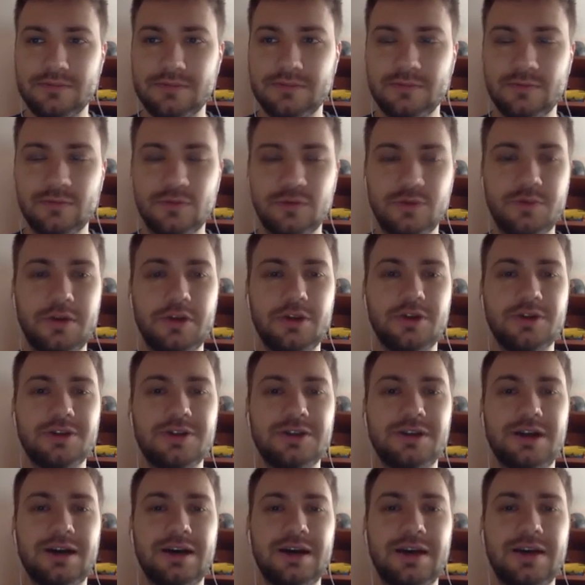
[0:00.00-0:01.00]
would be not
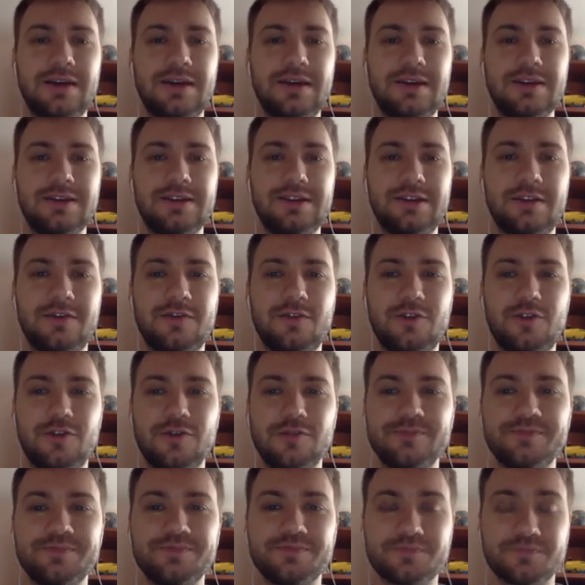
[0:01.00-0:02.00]
easier for
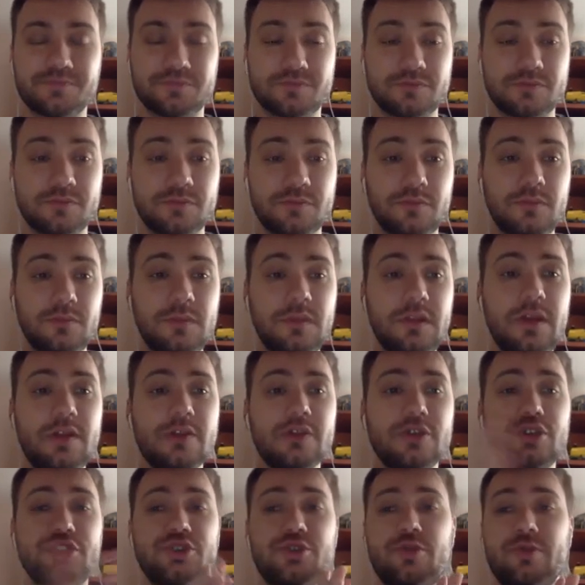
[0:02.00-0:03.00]
you.
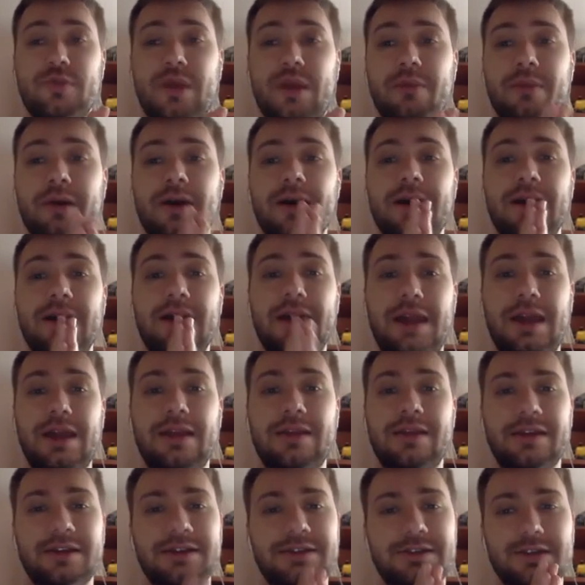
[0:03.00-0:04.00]
Just remember,
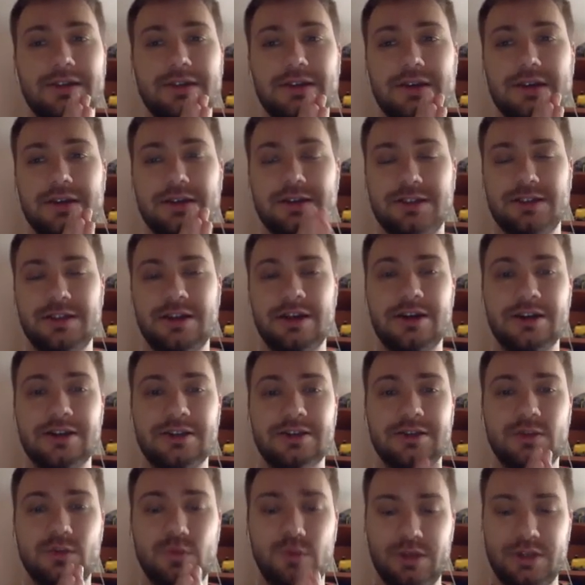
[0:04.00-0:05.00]
index
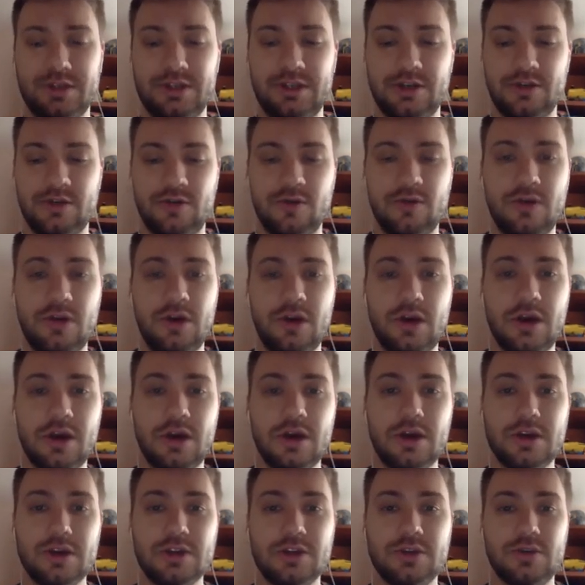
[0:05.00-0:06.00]
starts with 0.
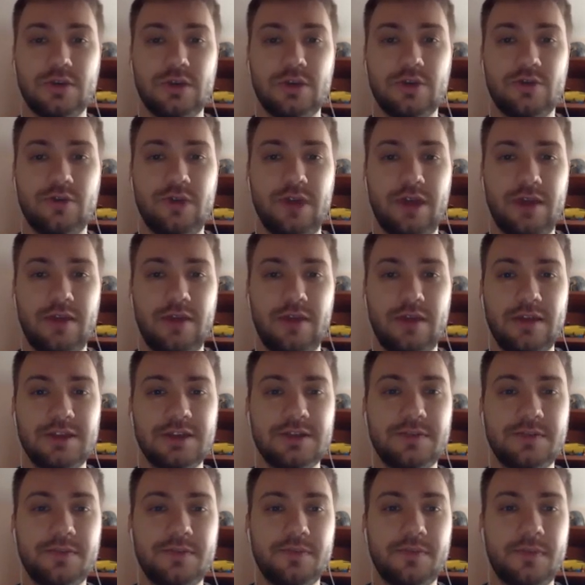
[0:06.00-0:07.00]
So we create
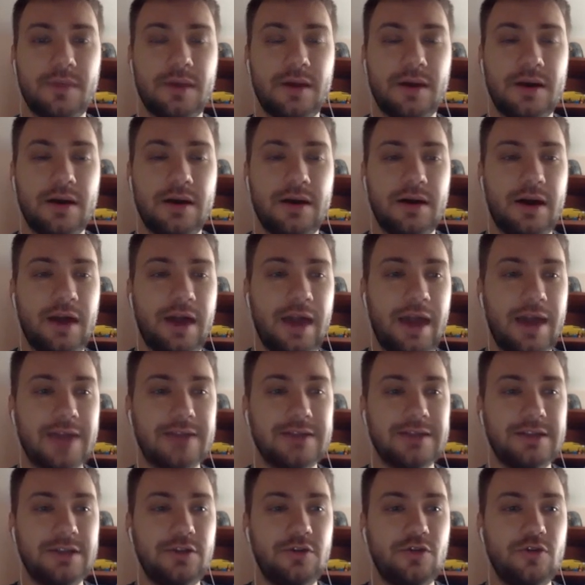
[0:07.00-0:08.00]
this,
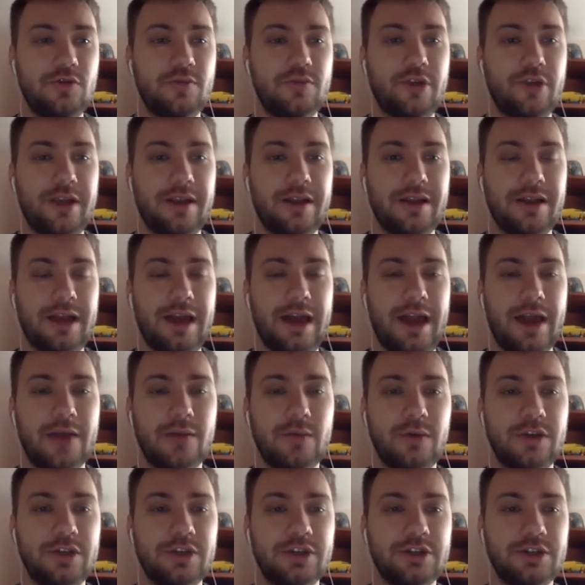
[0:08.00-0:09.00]
add a new print
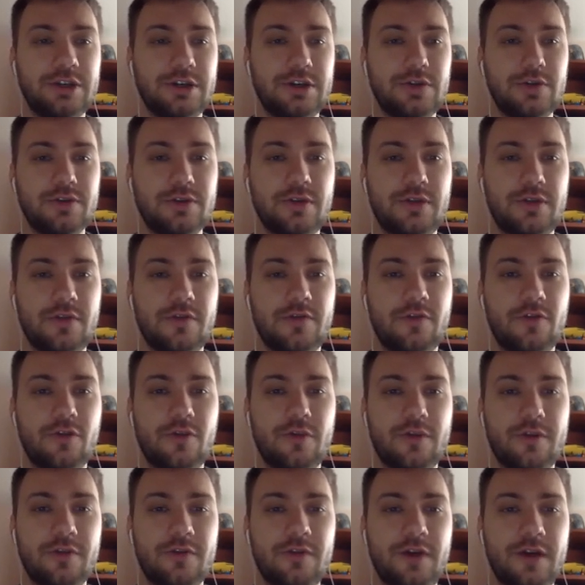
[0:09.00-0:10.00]
line, which are using the
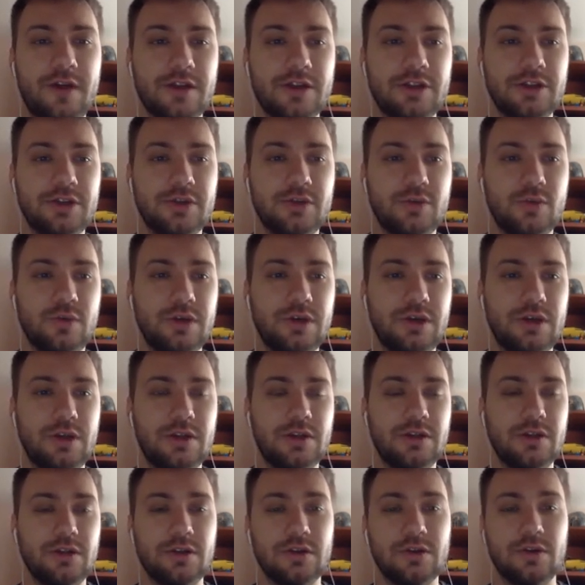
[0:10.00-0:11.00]
format function
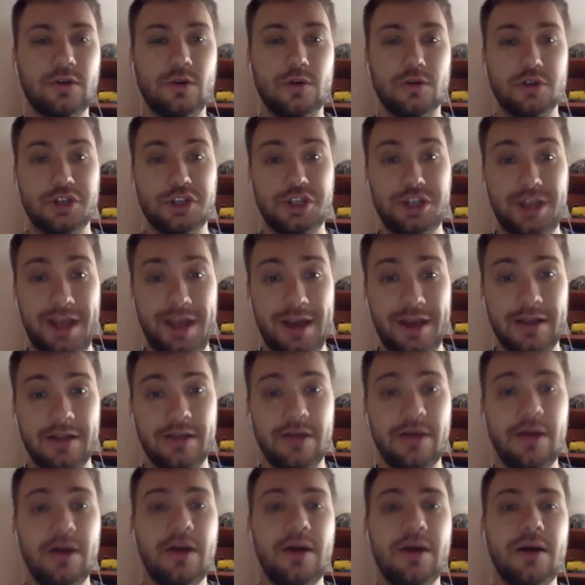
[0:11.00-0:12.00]
with
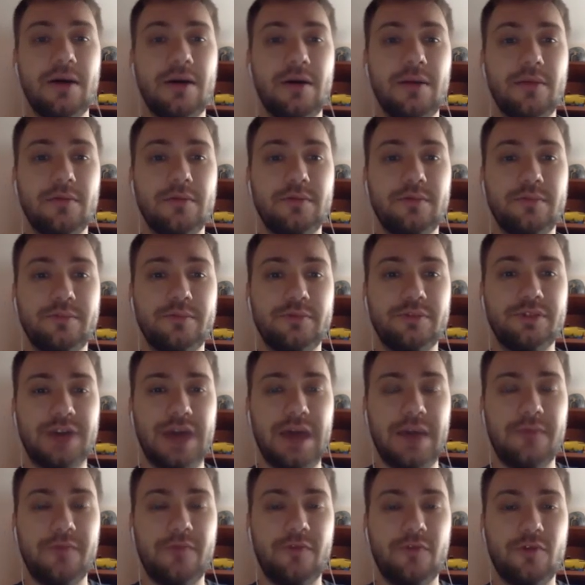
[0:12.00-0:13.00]
shell
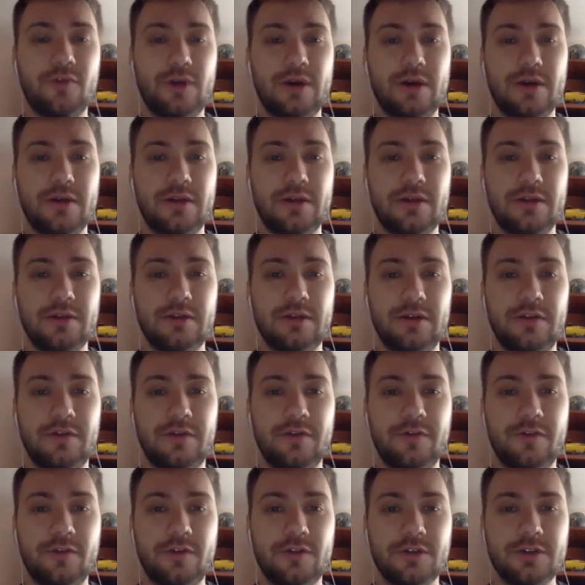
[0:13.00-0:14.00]
type for out the
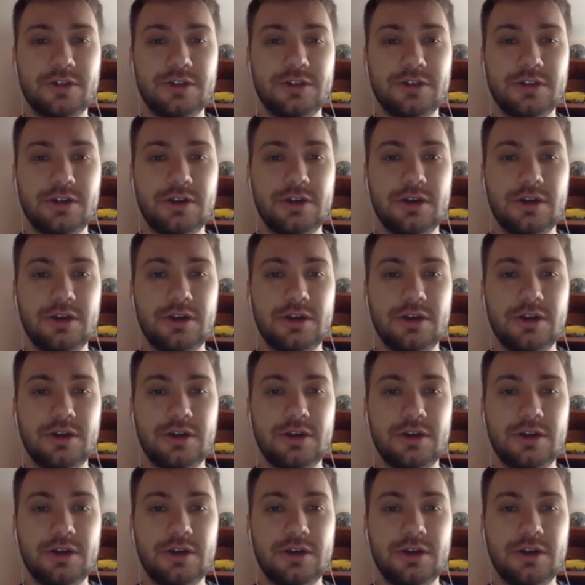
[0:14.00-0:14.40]
first